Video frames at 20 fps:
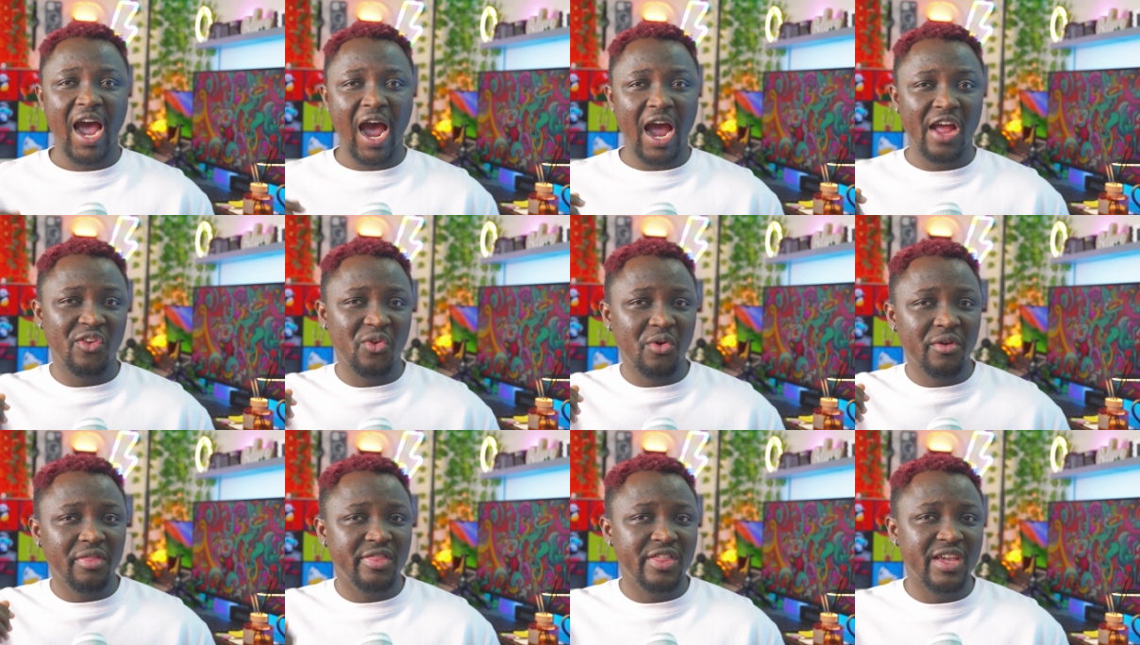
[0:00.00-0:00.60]
I
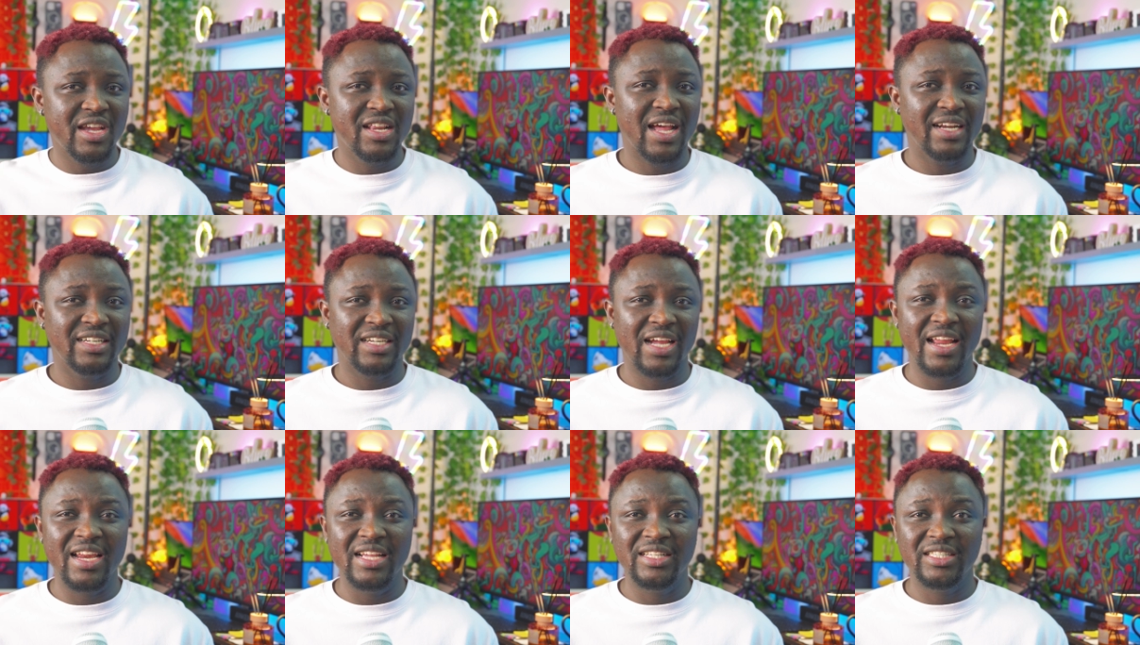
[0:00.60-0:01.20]
don't think
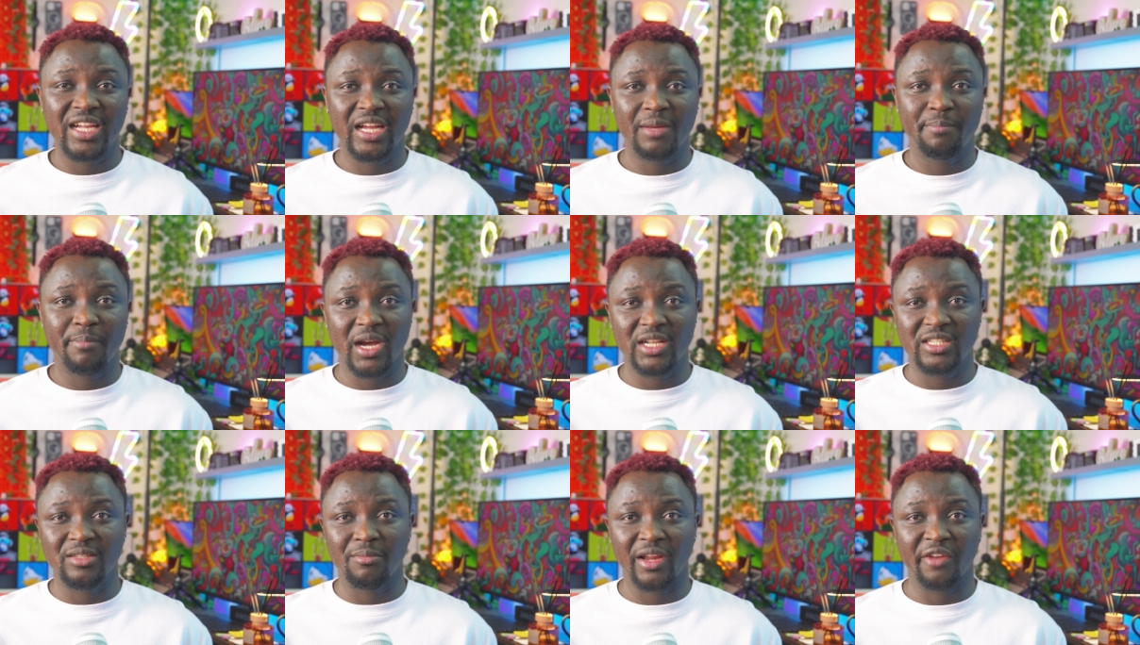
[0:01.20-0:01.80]
that any
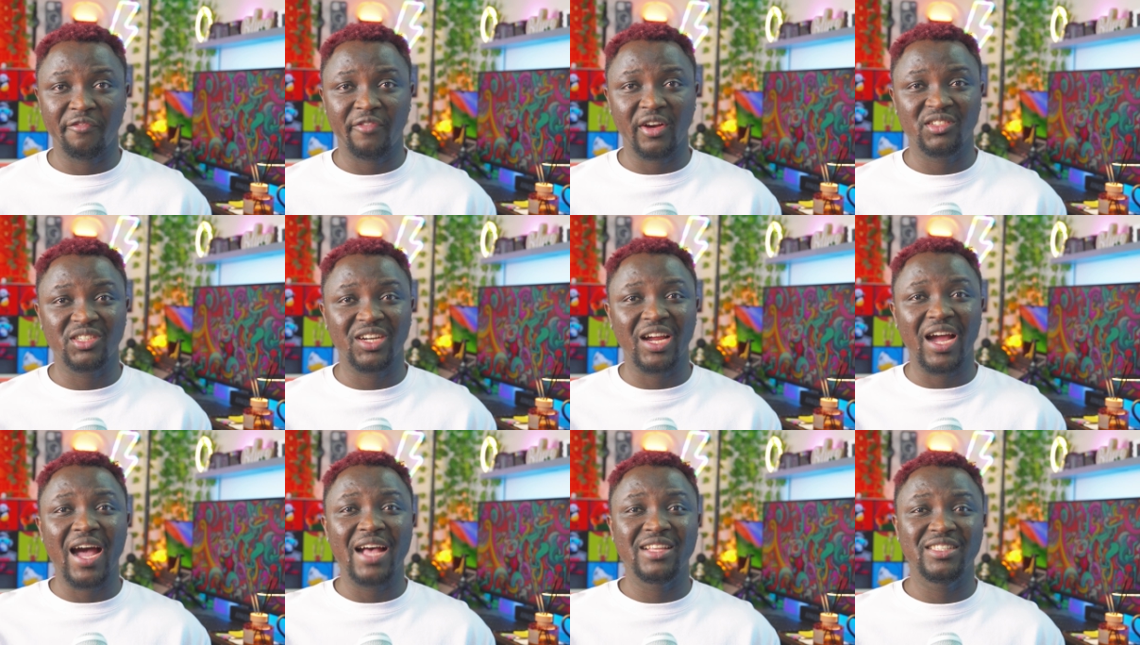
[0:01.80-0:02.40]
third-party
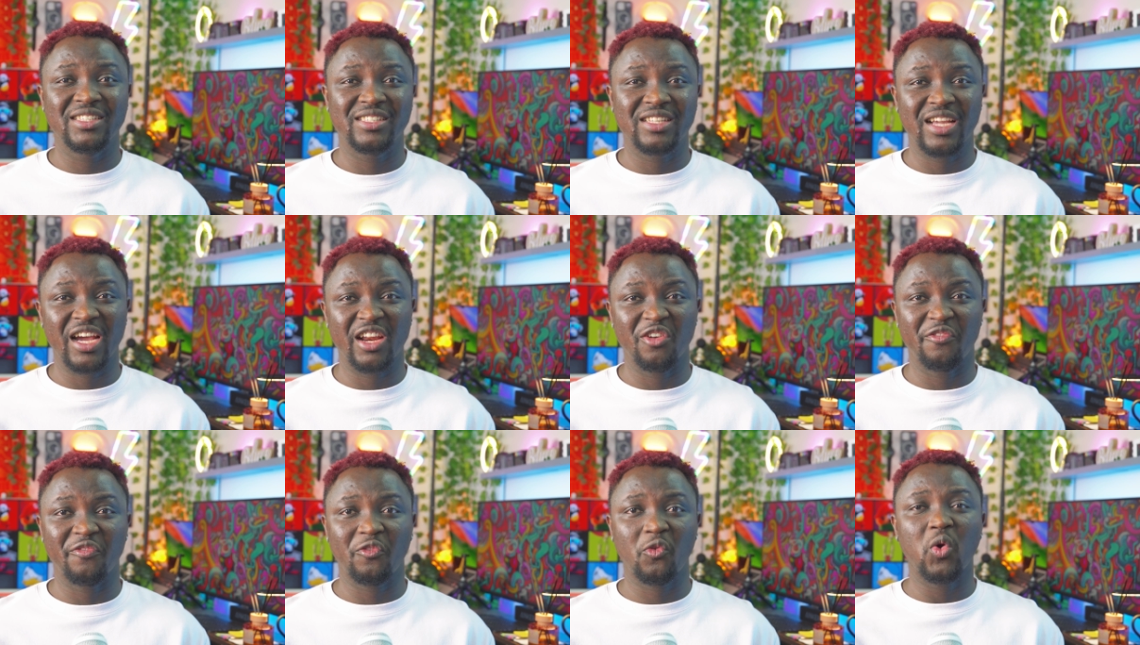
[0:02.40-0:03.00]
manufacturer has this
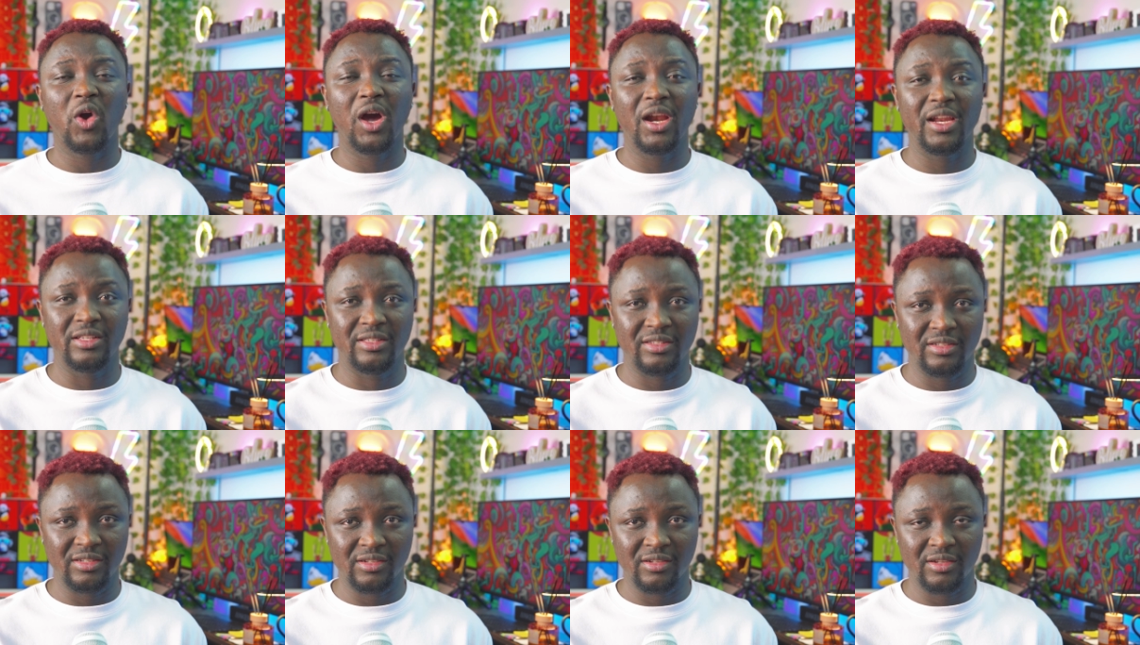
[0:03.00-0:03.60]
kind of
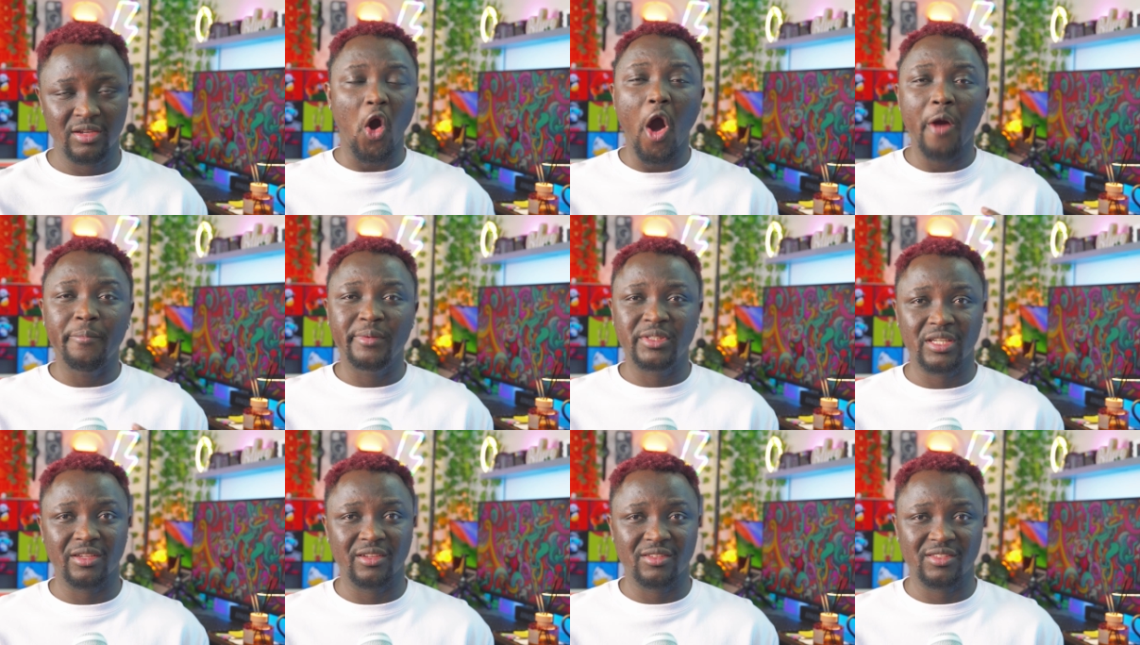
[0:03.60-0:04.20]
quality
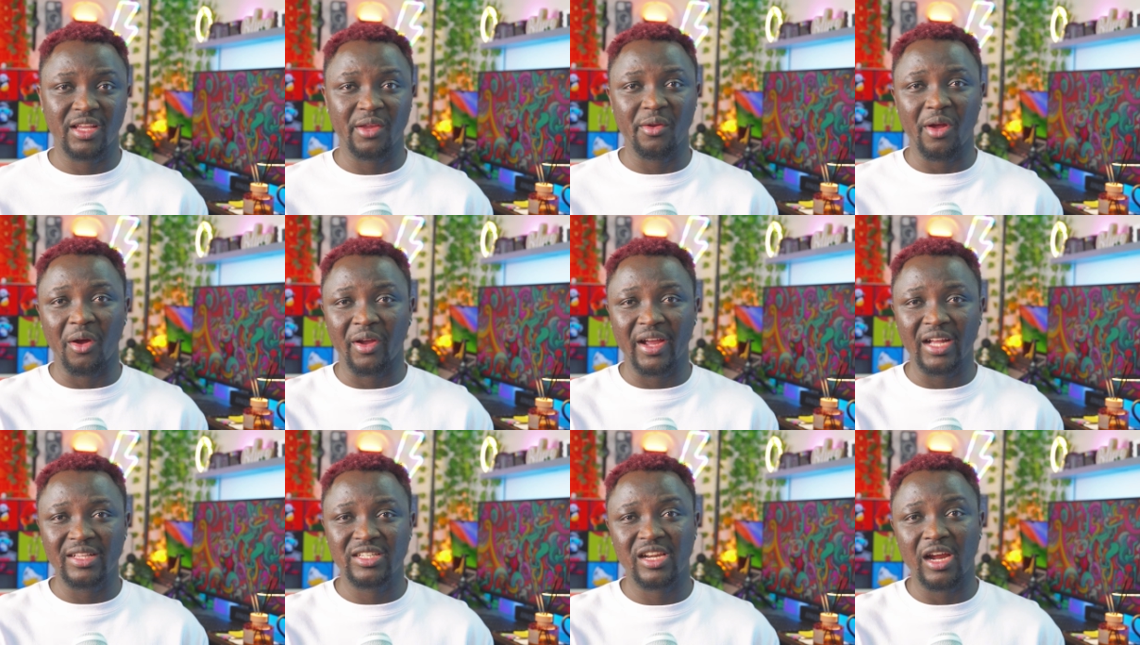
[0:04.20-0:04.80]
optics that you are
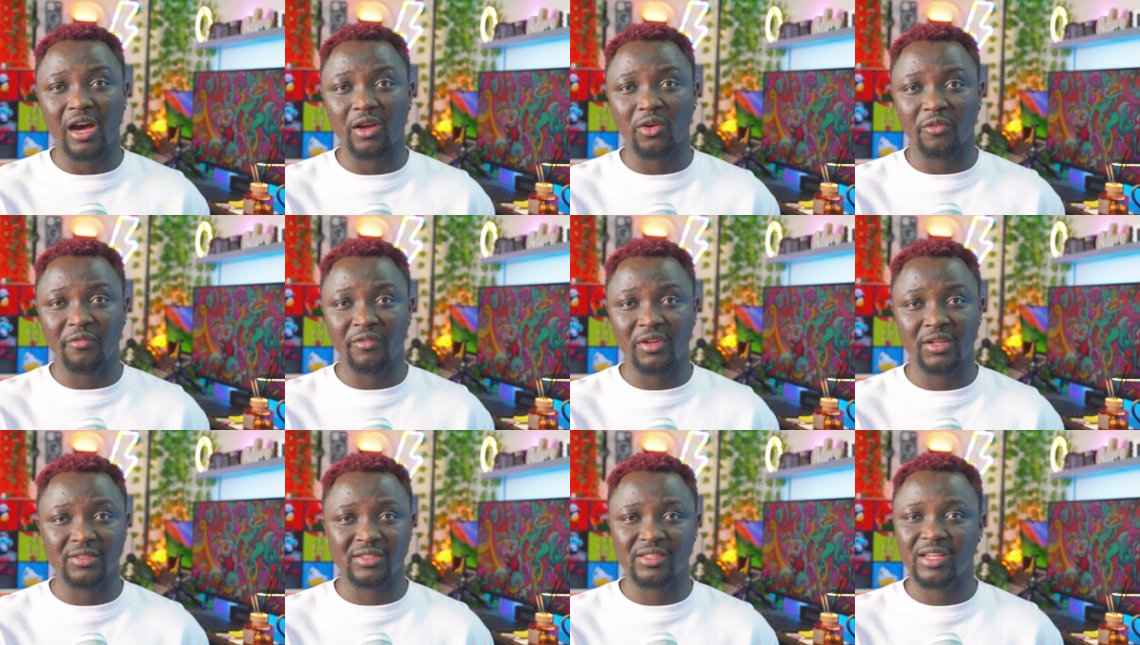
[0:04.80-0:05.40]
getting out
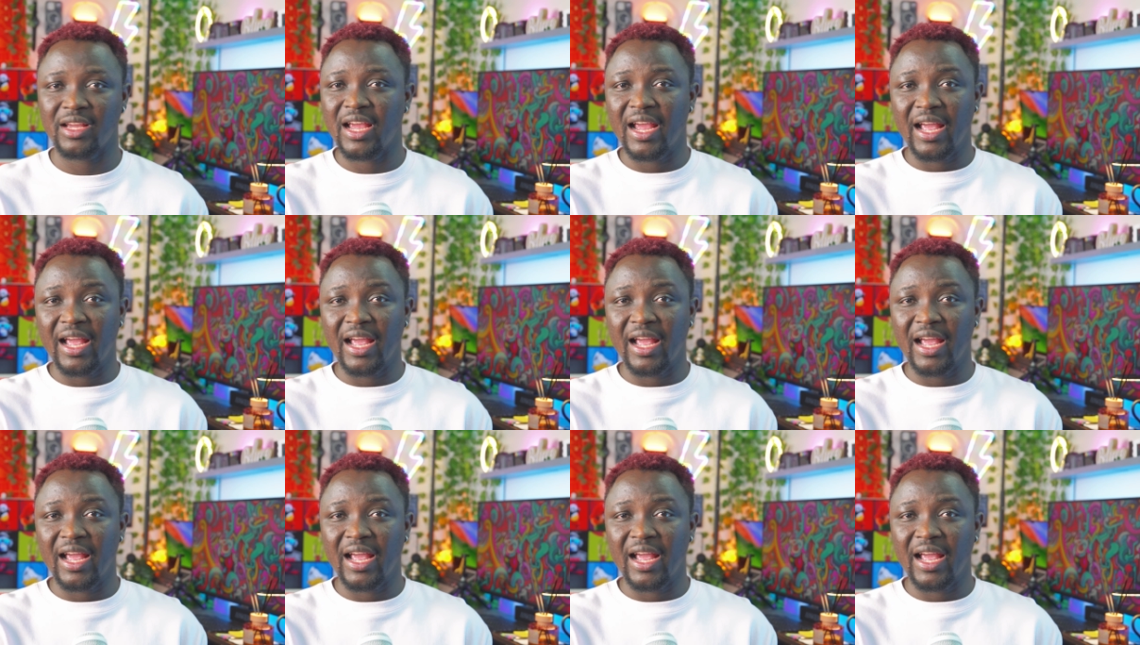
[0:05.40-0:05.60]
of this.